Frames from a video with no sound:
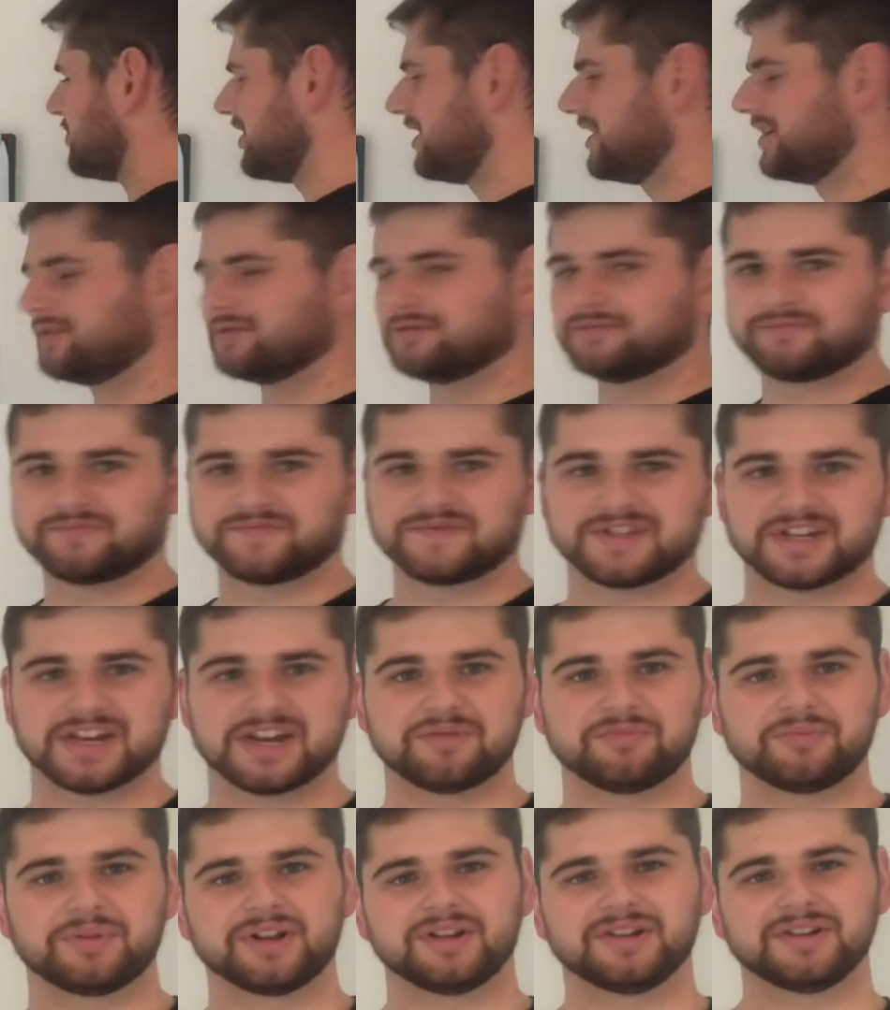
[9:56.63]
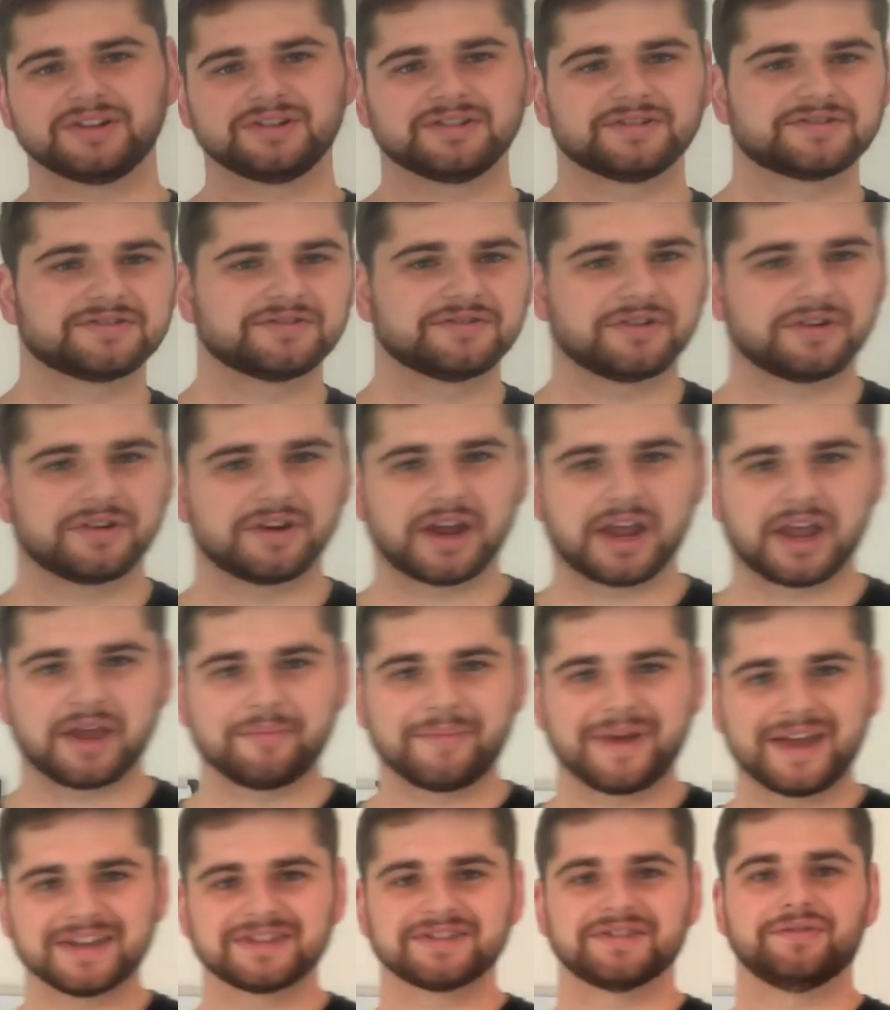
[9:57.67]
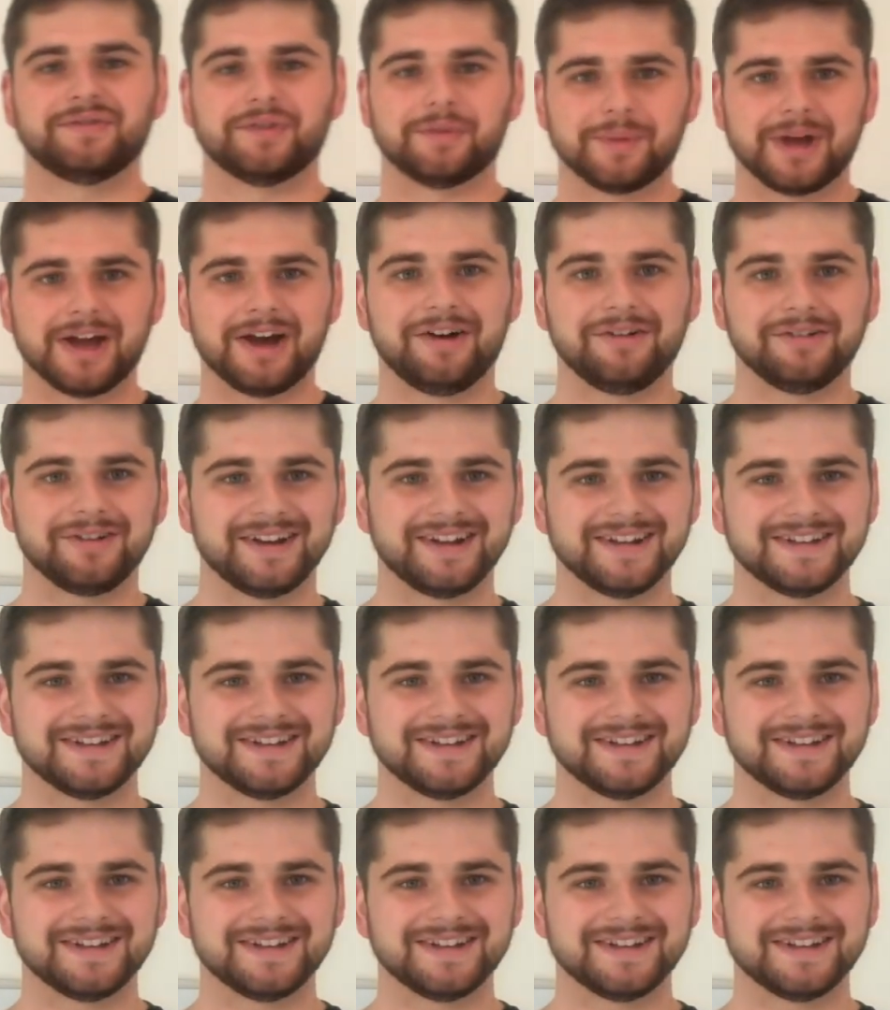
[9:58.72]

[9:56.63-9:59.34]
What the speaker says: pile, $10 billion is not a massive amount.